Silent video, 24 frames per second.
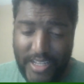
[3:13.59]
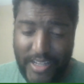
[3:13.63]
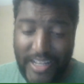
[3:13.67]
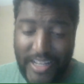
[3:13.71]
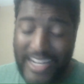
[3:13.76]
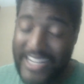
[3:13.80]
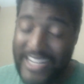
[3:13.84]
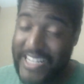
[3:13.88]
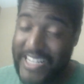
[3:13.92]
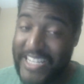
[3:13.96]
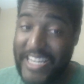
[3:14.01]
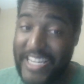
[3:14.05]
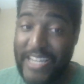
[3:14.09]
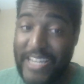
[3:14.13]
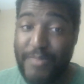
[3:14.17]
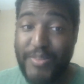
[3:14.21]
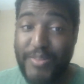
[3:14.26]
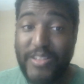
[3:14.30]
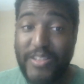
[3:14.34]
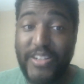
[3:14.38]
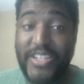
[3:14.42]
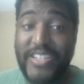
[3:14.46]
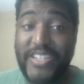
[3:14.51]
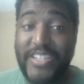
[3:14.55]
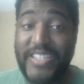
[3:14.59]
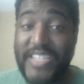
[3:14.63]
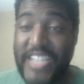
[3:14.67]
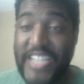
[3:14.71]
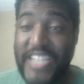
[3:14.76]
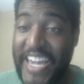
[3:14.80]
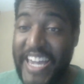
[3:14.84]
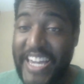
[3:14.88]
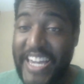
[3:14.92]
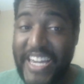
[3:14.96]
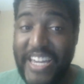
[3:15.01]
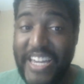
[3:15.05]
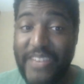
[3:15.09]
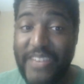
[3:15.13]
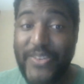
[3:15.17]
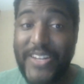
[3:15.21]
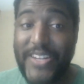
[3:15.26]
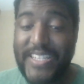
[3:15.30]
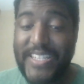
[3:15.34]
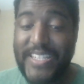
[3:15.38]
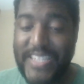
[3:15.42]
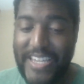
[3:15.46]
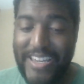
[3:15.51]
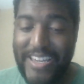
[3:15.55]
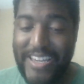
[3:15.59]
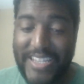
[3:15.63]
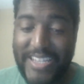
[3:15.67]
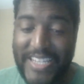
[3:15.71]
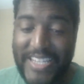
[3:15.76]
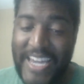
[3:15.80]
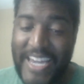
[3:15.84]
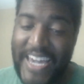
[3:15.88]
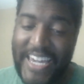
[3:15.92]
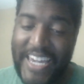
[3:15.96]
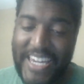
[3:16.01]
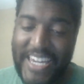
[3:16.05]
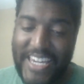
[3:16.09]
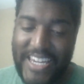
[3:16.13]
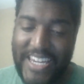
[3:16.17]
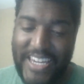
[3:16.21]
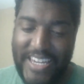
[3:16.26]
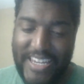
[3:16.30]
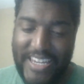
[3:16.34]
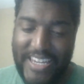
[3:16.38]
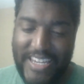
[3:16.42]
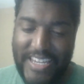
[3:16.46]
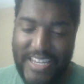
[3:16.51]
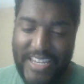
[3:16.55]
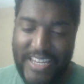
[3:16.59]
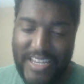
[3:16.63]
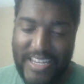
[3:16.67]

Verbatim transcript: A lot of teams are just tanking for the sake of tanking.